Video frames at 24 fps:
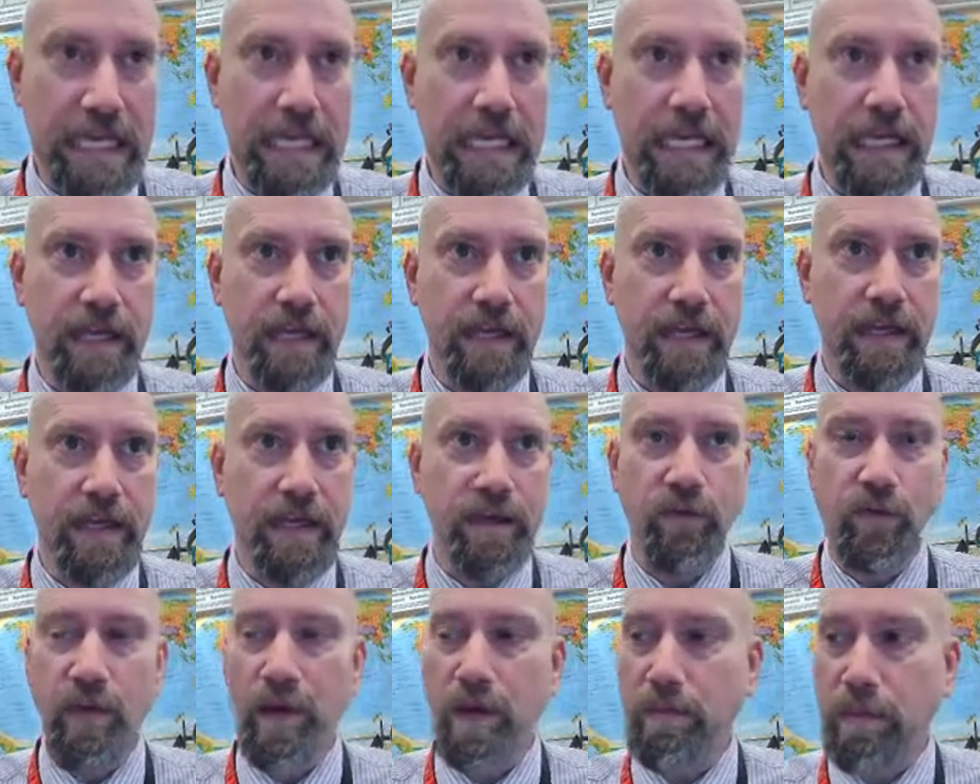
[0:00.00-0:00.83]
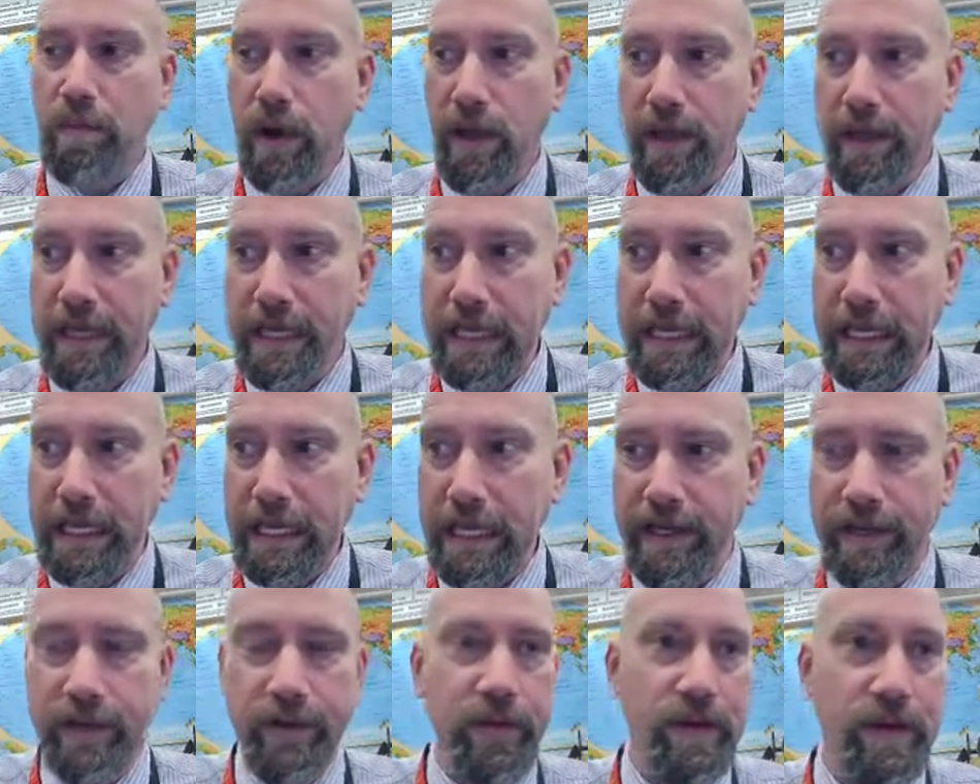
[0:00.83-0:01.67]
E, if we're block
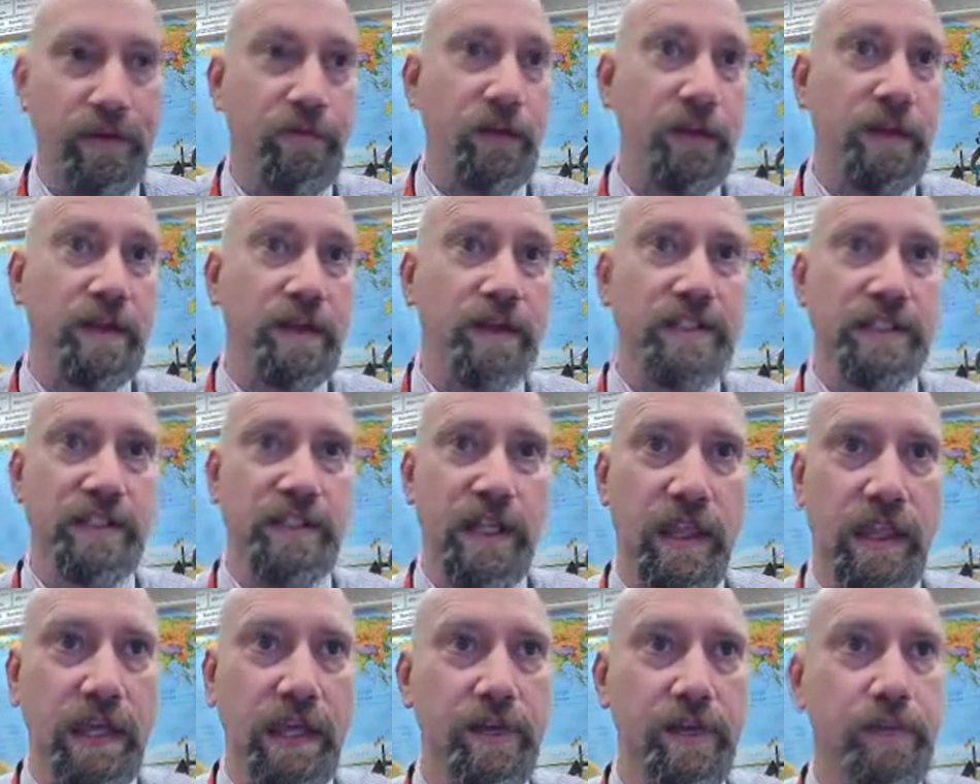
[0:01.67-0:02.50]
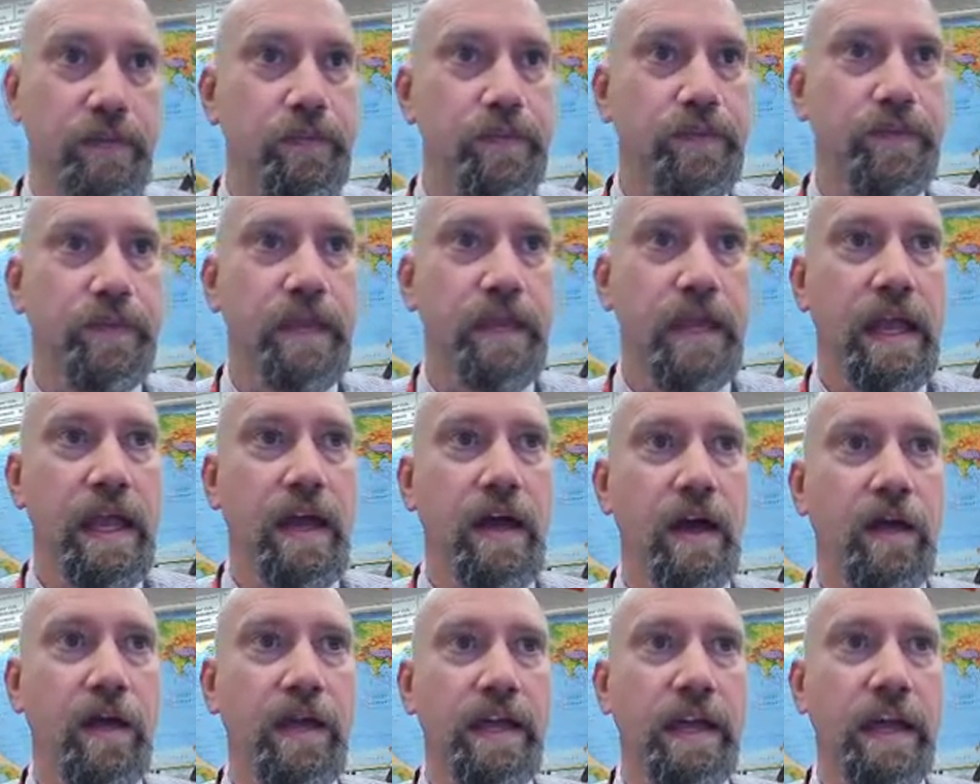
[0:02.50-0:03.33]
E, if there is such a thing.
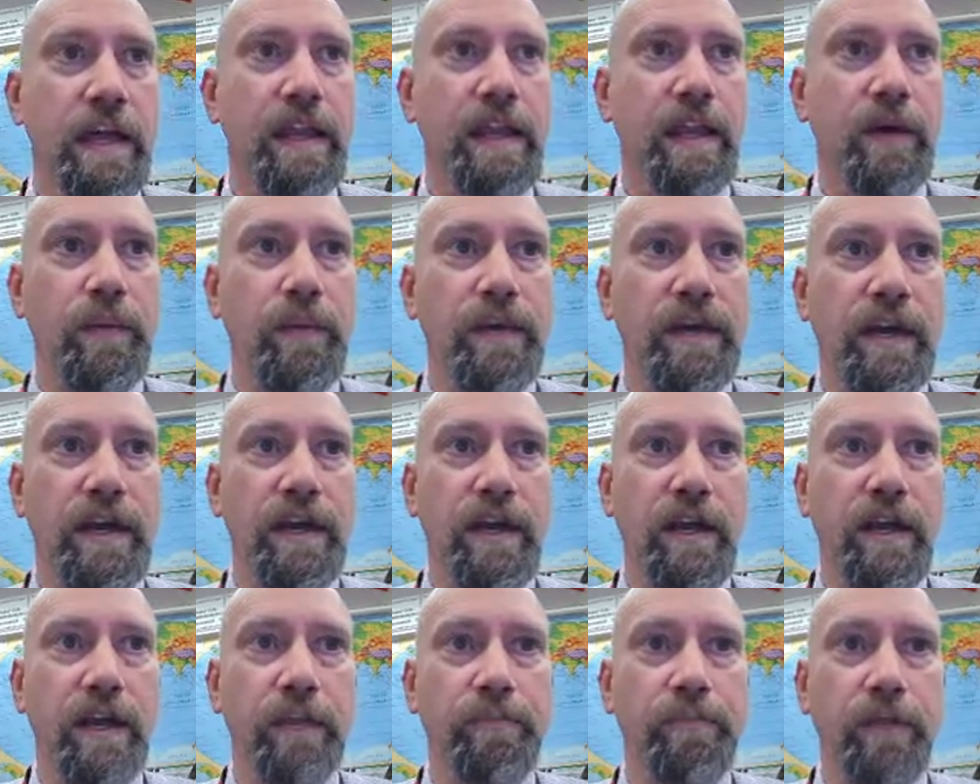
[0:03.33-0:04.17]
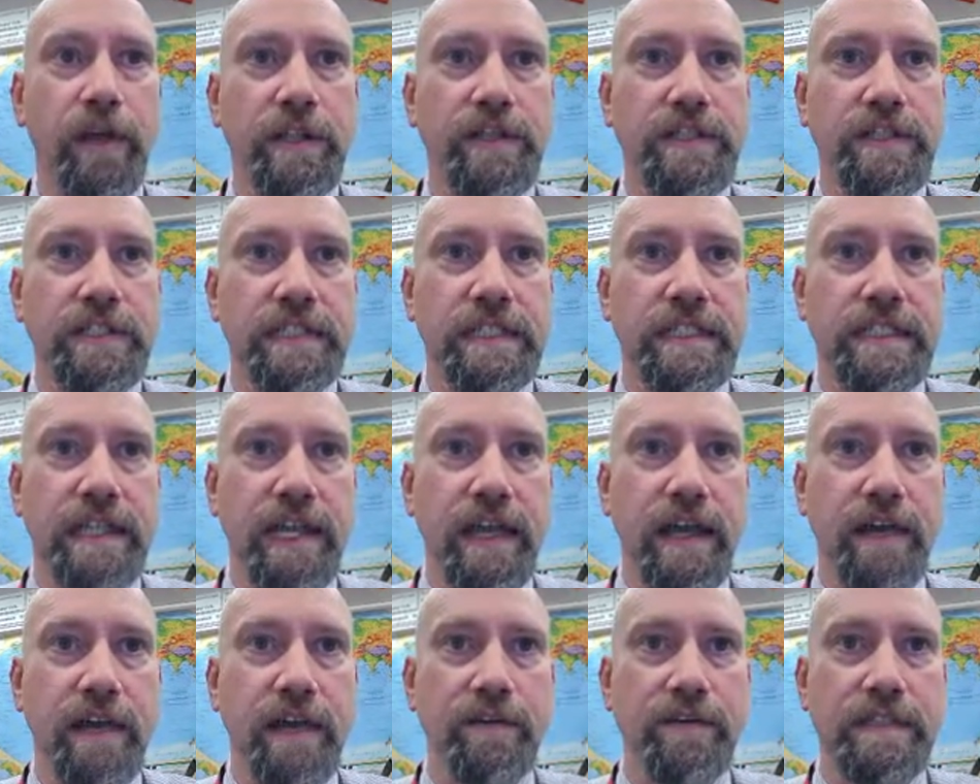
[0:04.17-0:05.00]
Okay, now we got our project
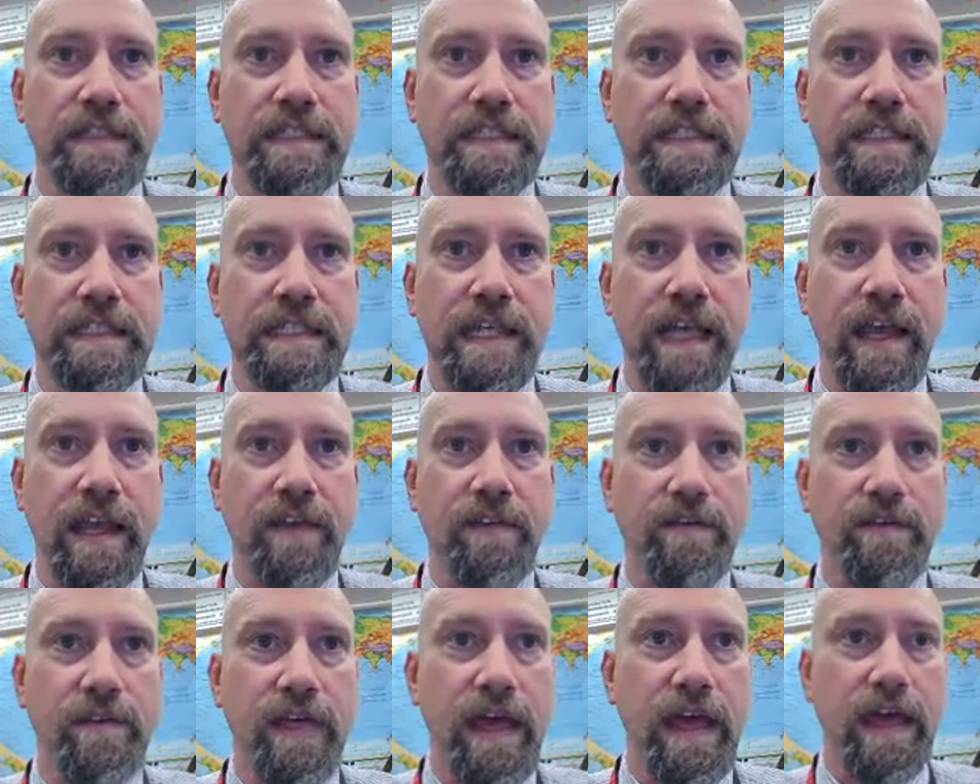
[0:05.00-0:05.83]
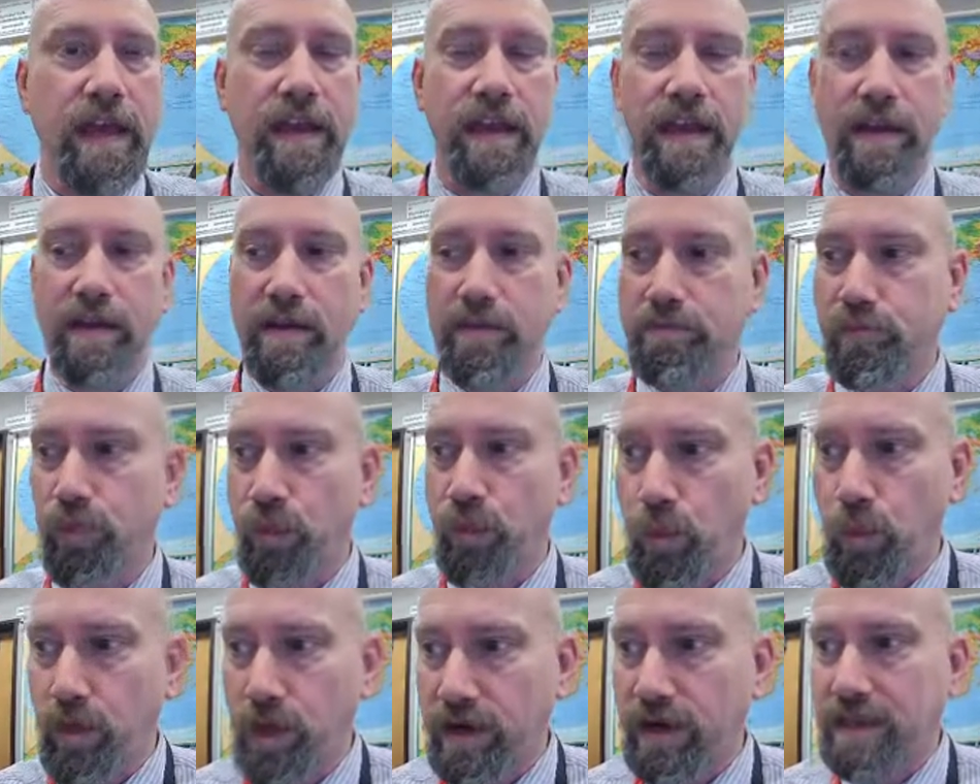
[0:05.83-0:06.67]
saved. Save that.
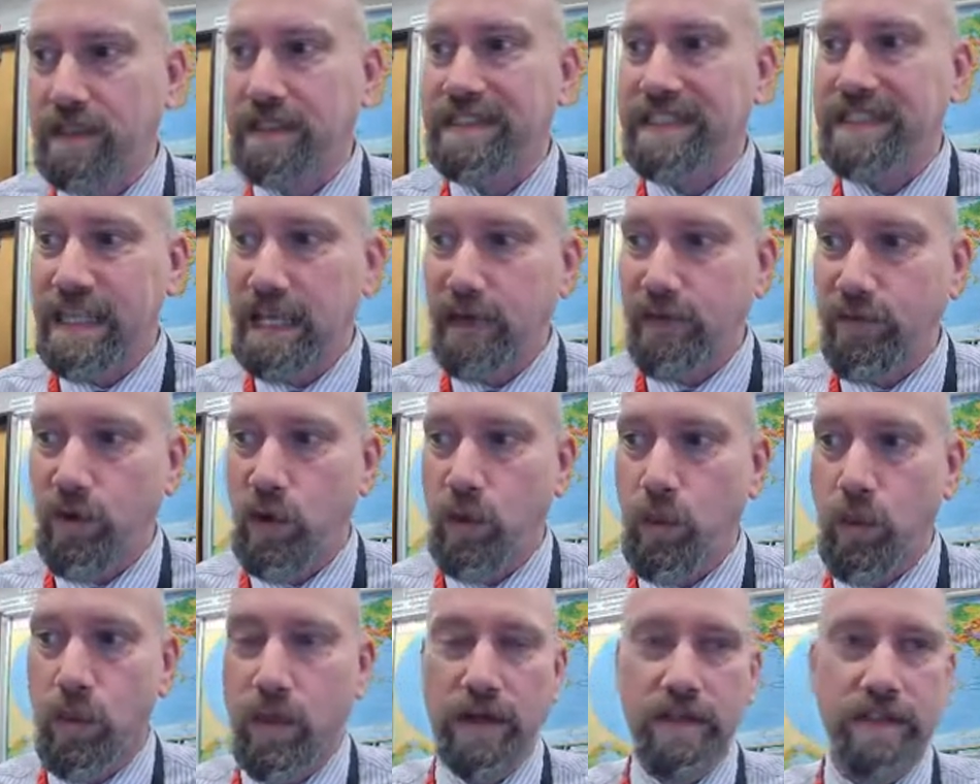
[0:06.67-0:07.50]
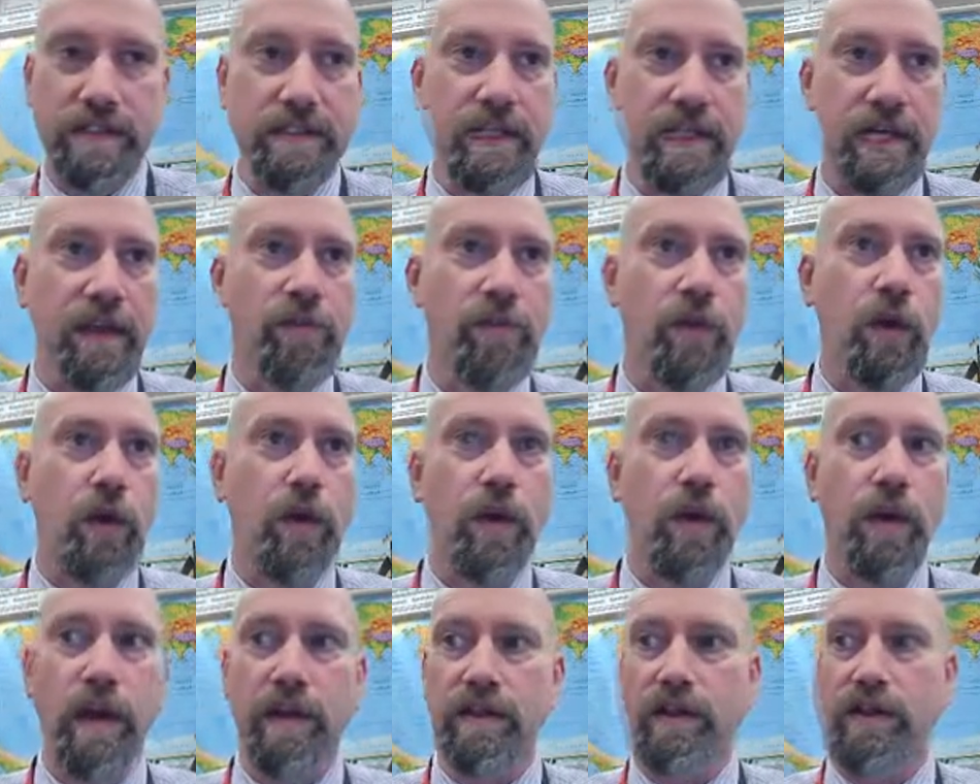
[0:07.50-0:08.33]
Work. Save your work. Save
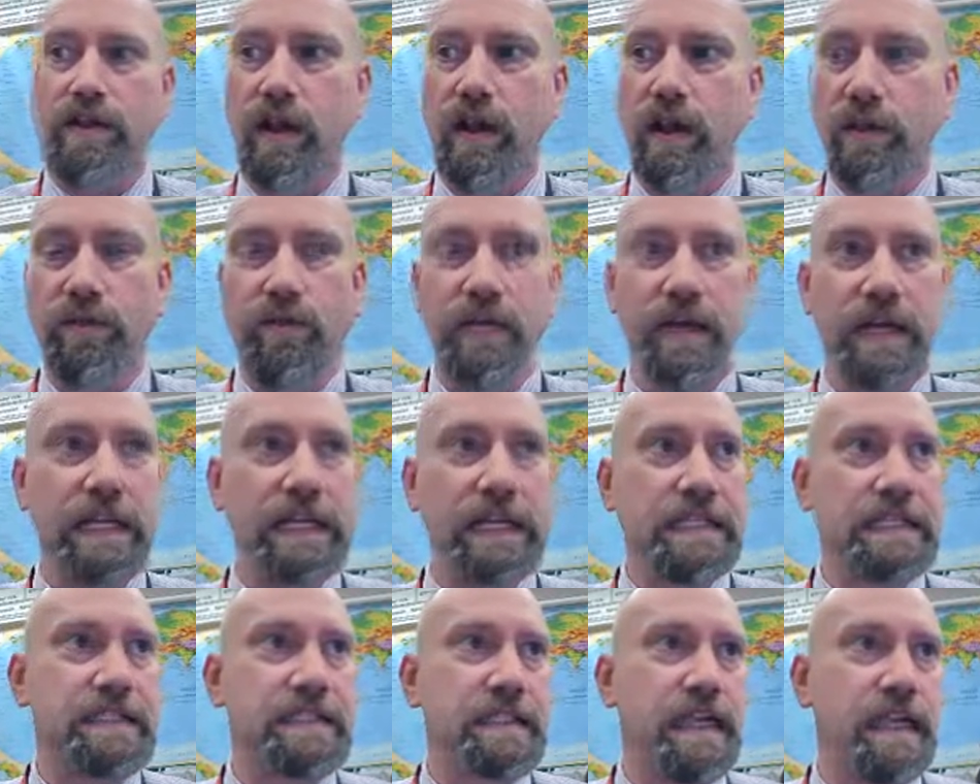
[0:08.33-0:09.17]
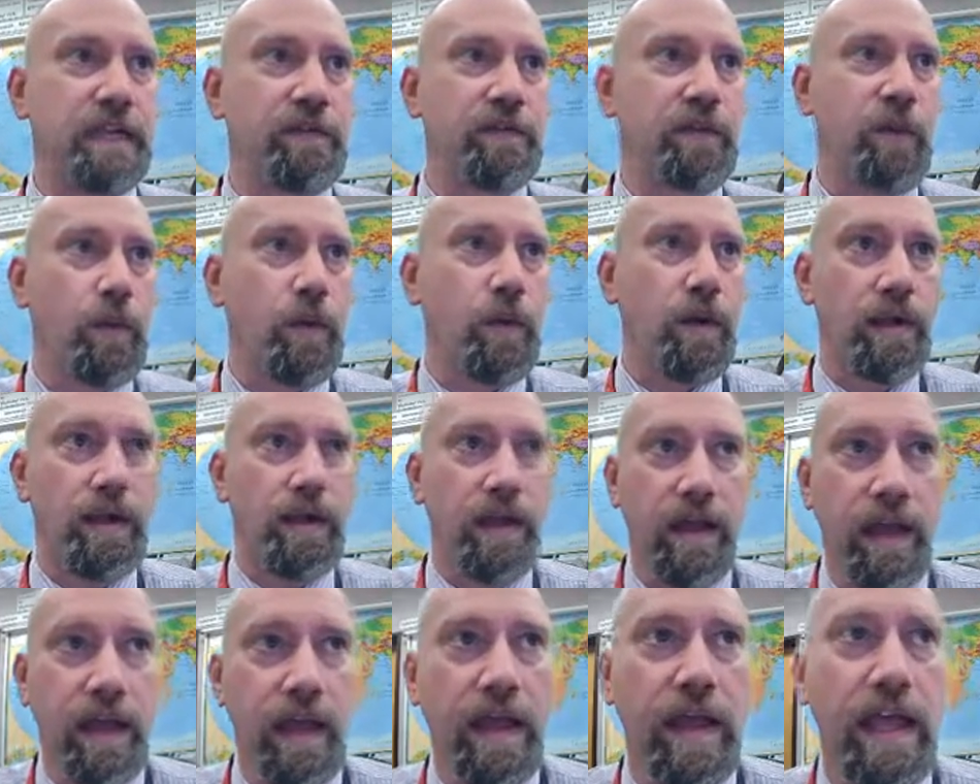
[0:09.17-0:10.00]
your work. Don't forget to save your work.